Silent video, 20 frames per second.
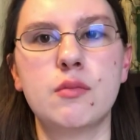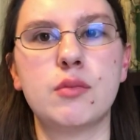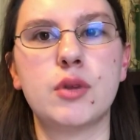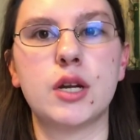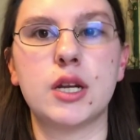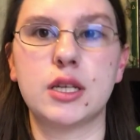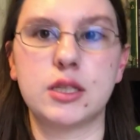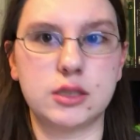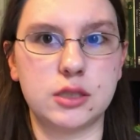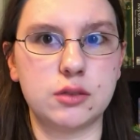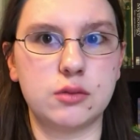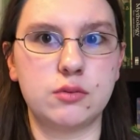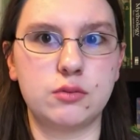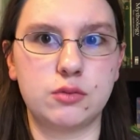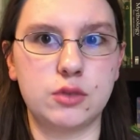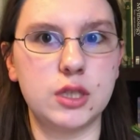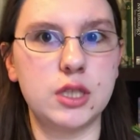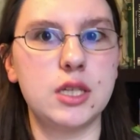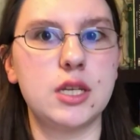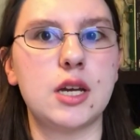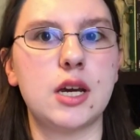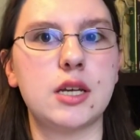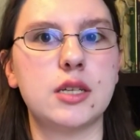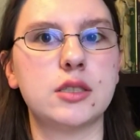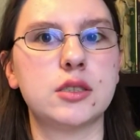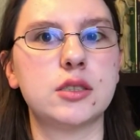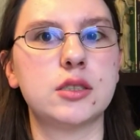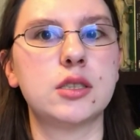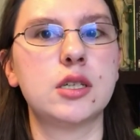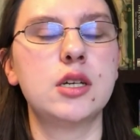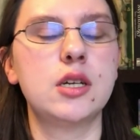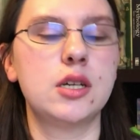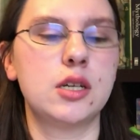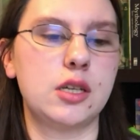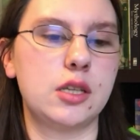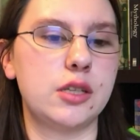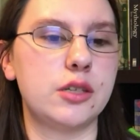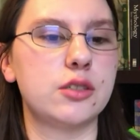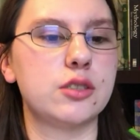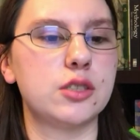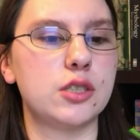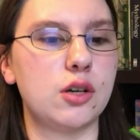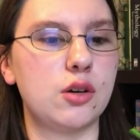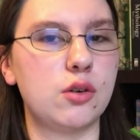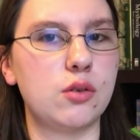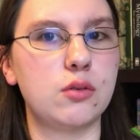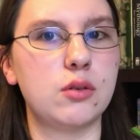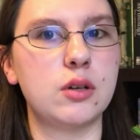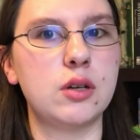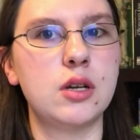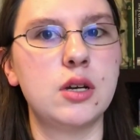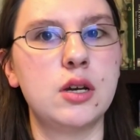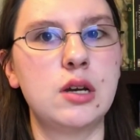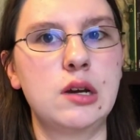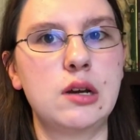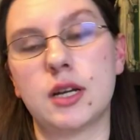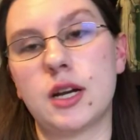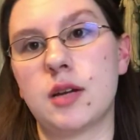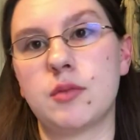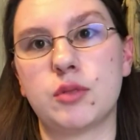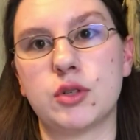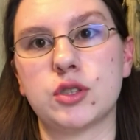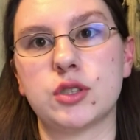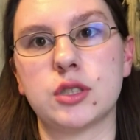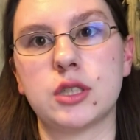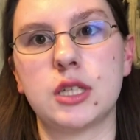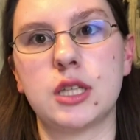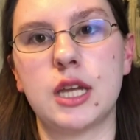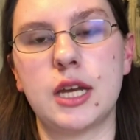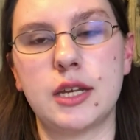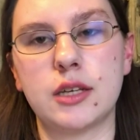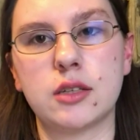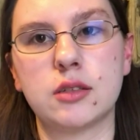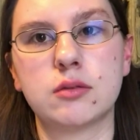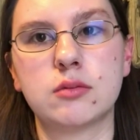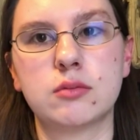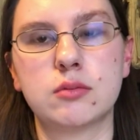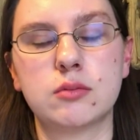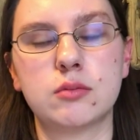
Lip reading: but it's really nice, clear tone that I personally like.